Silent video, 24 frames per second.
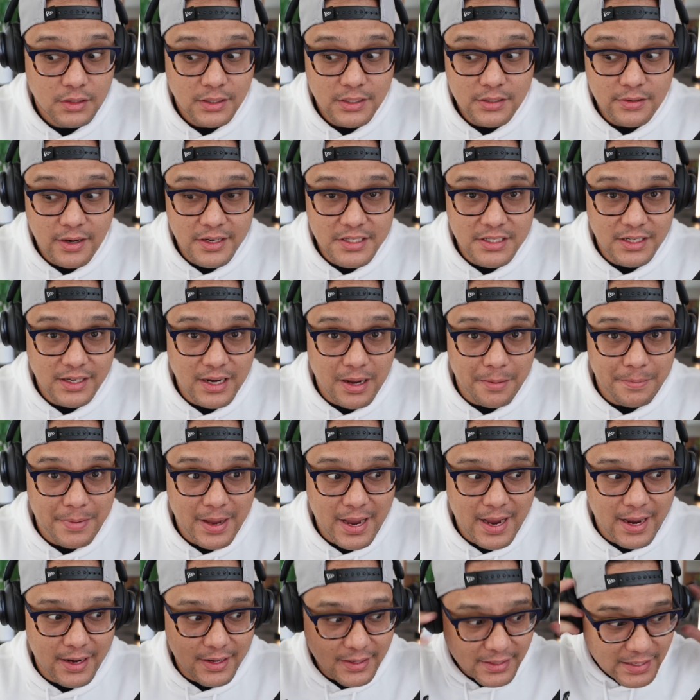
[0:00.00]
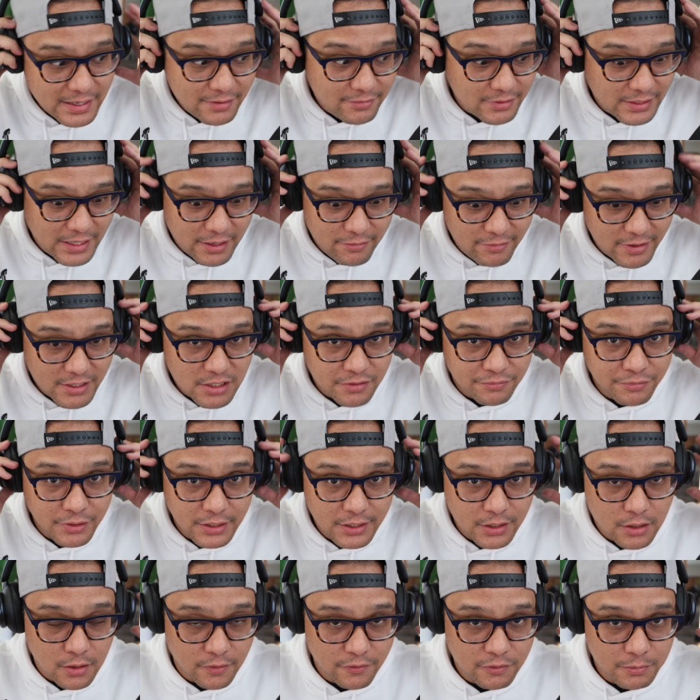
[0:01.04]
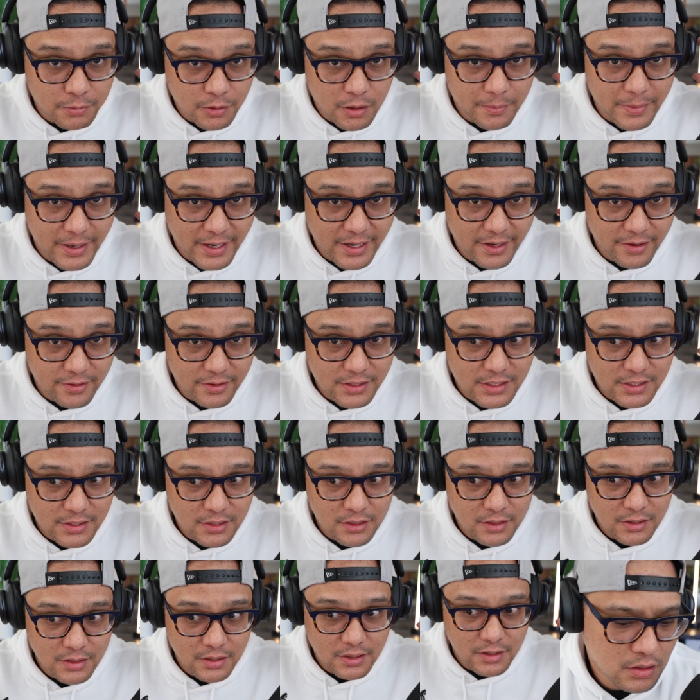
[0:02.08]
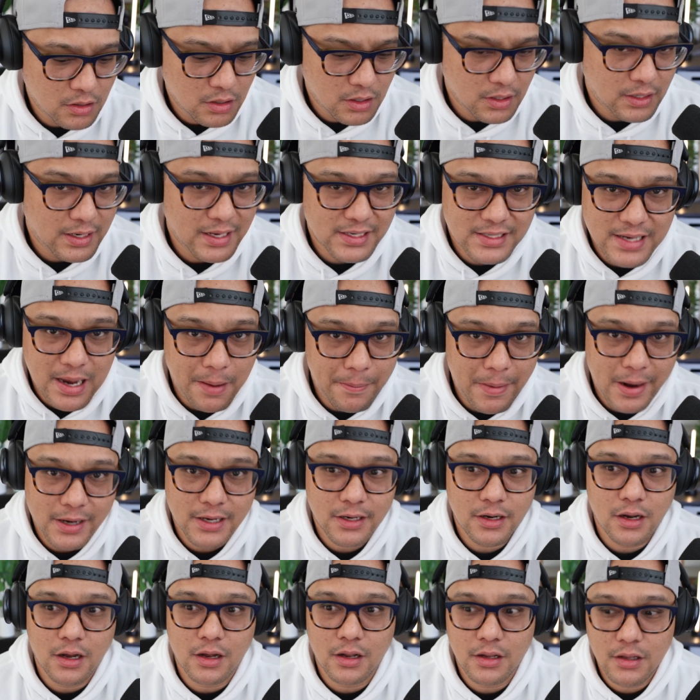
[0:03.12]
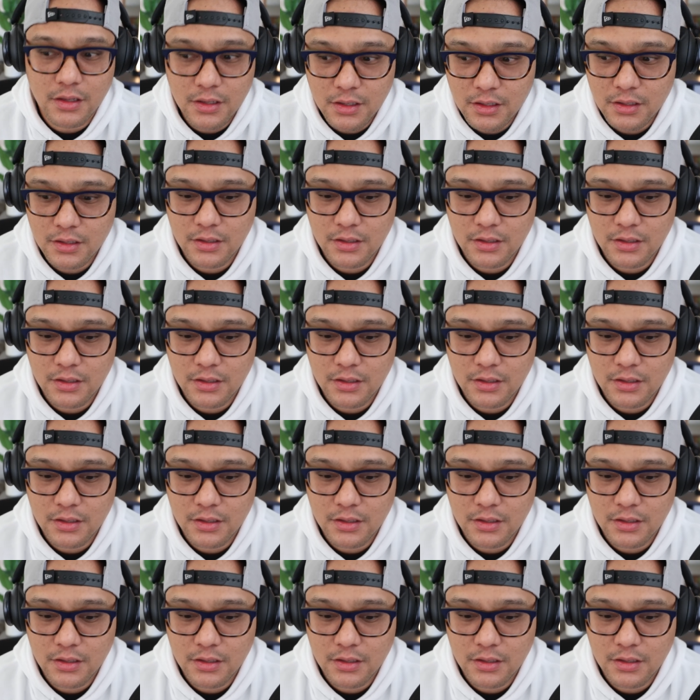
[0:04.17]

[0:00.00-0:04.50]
These are actually not bad. They, they rest really comfortable on my ears. That's not bad at all.